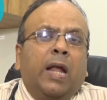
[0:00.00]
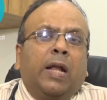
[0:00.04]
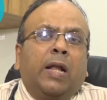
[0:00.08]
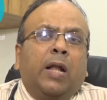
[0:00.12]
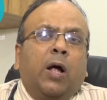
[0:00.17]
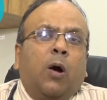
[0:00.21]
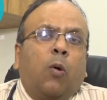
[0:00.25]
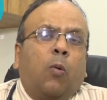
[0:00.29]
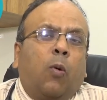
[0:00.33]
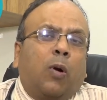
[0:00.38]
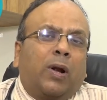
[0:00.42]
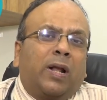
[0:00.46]

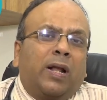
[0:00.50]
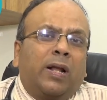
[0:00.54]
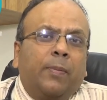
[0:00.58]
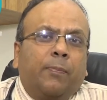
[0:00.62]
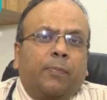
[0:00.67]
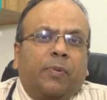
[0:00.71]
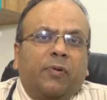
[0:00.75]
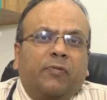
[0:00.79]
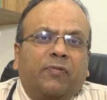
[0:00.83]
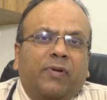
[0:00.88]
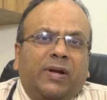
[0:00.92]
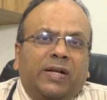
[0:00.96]
Now, what are the
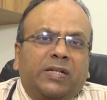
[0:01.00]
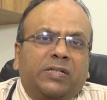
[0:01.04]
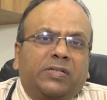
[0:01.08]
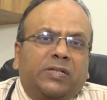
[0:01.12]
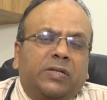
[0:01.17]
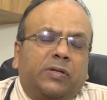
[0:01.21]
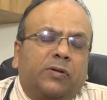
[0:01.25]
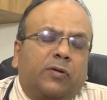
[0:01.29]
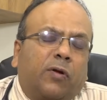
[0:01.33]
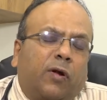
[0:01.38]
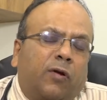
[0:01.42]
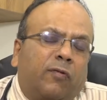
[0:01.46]

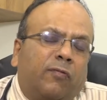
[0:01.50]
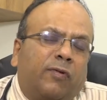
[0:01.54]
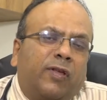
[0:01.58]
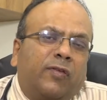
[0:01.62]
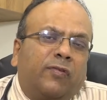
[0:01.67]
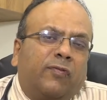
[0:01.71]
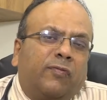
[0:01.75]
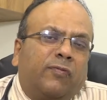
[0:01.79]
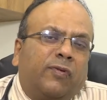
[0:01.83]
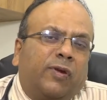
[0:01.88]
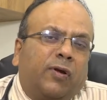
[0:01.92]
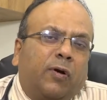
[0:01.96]
preventions?
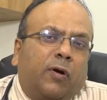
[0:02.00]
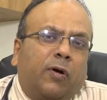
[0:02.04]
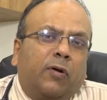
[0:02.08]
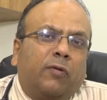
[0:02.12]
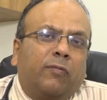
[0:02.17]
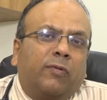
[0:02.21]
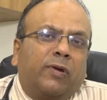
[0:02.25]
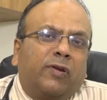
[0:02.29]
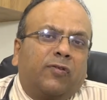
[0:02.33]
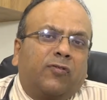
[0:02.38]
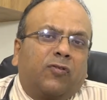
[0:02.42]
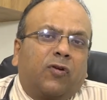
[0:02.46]
We
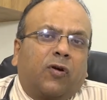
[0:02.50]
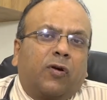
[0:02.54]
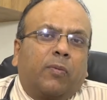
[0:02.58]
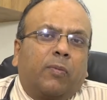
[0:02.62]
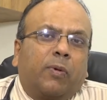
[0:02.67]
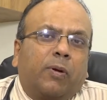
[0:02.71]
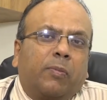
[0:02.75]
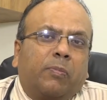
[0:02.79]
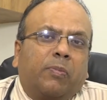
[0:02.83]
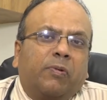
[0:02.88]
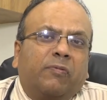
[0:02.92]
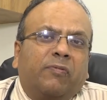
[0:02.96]
always talk
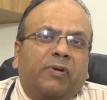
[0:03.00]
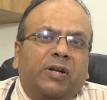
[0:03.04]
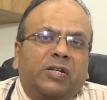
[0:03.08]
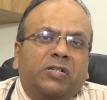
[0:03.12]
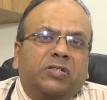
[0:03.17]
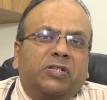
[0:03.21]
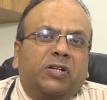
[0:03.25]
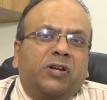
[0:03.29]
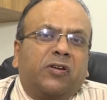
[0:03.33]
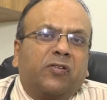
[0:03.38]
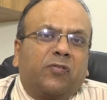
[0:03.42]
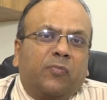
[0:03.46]
about
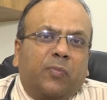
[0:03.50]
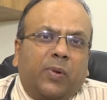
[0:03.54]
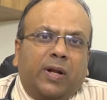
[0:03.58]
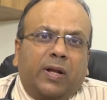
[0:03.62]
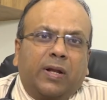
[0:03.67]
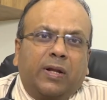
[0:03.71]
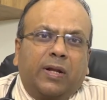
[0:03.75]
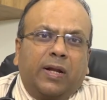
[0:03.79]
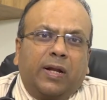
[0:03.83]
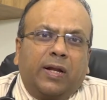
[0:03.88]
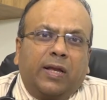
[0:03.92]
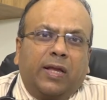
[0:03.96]
prevention is
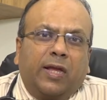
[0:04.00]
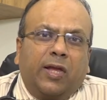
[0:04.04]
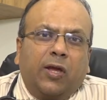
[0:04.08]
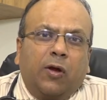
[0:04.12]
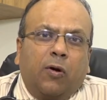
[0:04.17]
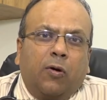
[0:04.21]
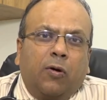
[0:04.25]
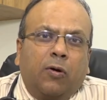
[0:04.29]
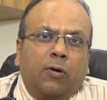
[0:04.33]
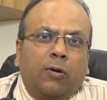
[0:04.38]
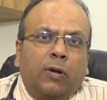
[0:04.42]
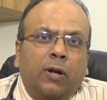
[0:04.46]
better than
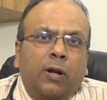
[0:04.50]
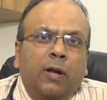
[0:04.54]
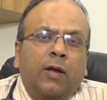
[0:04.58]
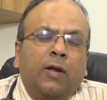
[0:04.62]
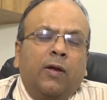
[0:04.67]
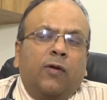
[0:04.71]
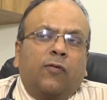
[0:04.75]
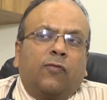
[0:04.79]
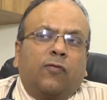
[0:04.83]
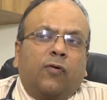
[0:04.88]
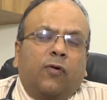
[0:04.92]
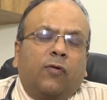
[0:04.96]
cure.
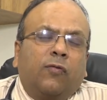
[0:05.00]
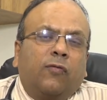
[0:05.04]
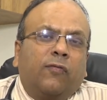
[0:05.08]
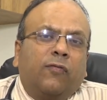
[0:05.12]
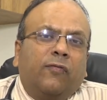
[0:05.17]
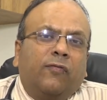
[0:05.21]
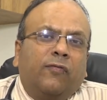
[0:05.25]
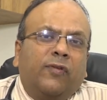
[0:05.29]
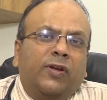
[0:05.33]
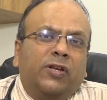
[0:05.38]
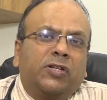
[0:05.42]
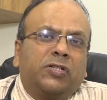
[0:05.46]
So
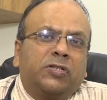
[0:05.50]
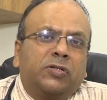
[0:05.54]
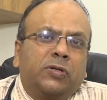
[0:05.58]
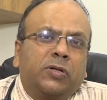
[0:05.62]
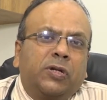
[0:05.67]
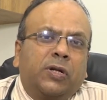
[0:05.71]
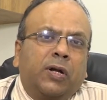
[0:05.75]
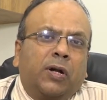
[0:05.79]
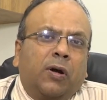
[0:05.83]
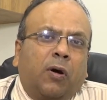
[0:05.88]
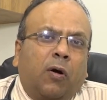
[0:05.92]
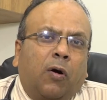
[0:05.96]
we
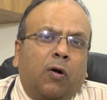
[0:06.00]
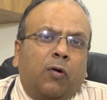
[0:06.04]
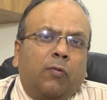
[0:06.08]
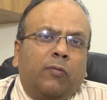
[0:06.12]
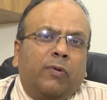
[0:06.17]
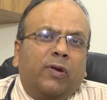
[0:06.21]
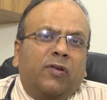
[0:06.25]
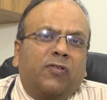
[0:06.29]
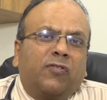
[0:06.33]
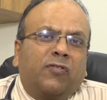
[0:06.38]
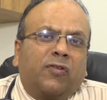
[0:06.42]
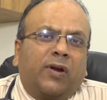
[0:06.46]
should
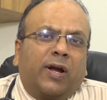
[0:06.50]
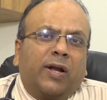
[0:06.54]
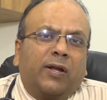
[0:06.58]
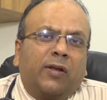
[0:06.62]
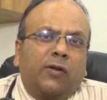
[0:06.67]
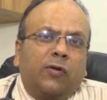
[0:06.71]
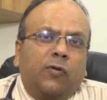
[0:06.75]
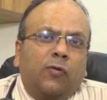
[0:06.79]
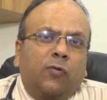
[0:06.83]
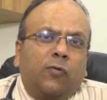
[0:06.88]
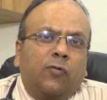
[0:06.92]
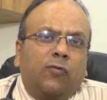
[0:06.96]
always try to
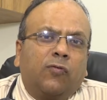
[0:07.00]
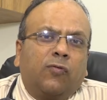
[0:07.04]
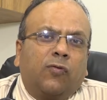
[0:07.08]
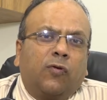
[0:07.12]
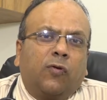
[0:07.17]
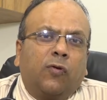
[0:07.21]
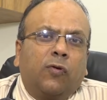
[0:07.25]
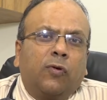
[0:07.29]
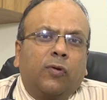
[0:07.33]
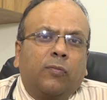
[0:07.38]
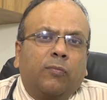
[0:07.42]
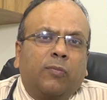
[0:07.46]
use
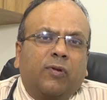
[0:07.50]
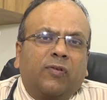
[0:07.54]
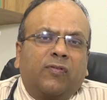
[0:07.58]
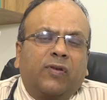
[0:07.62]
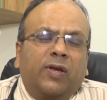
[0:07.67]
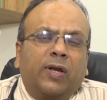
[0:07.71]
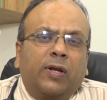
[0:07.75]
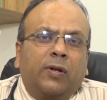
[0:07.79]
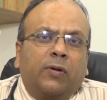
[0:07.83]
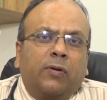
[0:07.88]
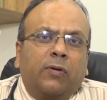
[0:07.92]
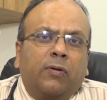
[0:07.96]
good
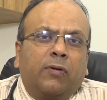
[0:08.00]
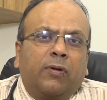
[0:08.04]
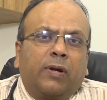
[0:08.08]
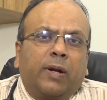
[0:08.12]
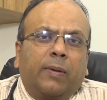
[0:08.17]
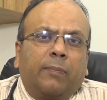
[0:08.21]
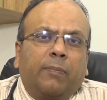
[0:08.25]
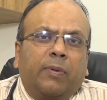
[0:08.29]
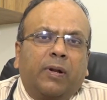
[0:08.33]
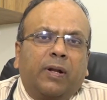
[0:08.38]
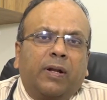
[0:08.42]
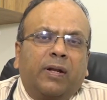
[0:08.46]
mosquito
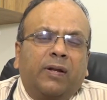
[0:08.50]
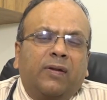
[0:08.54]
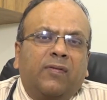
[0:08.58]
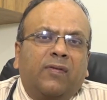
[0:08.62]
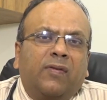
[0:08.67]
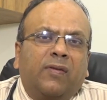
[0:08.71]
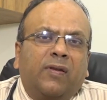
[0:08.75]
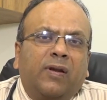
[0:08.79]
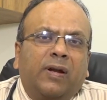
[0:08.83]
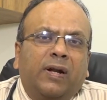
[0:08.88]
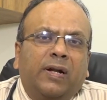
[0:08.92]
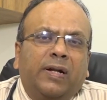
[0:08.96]
repellents.
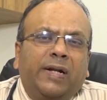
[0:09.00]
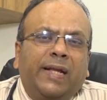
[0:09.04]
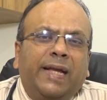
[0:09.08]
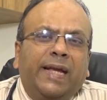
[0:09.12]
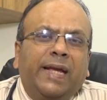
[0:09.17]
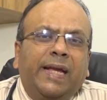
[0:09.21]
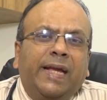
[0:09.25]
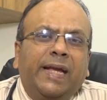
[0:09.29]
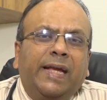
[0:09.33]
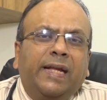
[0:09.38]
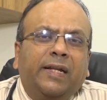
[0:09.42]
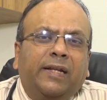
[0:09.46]

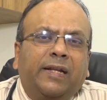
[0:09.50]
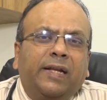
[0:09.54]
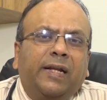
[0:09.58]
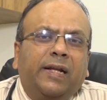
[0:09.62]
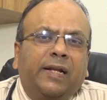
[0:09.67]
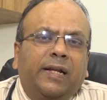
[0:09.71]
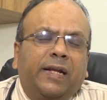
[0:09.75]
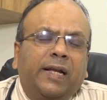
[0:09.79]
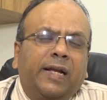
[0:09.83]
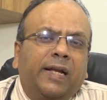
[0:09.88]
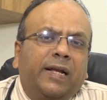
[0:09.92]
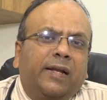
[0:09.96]

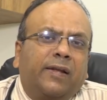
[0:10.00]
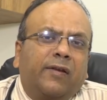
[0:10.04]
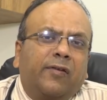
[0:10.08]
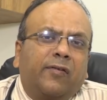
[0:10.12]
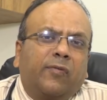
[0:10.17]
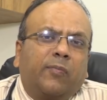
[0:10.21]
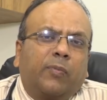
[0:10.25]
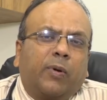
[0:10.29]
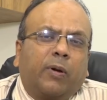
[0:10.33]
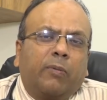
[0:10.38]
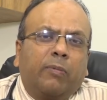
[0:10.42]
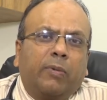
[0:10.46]
DEET
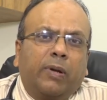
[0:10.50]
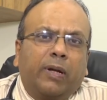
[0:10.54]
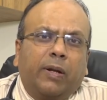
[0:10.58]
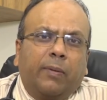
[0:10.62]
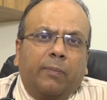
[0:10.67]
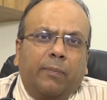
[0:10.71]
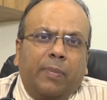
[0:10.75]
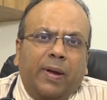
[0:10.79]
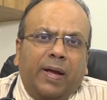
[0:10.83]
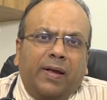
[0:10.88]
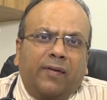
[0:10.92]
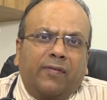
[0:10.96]
is probably the
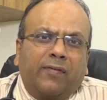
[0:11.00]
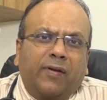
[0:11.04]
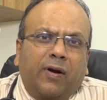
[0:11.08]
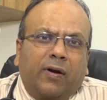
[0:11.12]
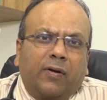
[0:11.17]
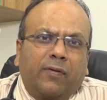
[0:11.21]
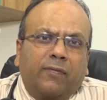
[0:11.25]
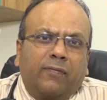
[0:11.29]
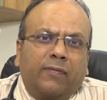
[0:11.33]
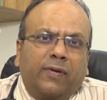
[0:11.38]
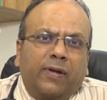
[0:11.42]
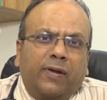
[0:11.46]
best
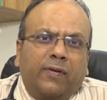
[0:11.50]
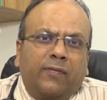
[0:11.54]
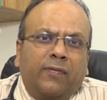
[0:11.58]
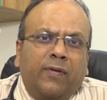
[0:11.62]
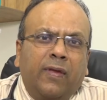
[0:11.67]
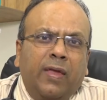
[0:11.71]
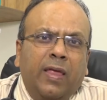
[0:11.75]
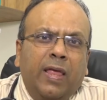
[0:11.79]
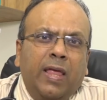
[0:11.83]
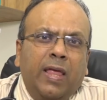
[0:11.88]
out of this.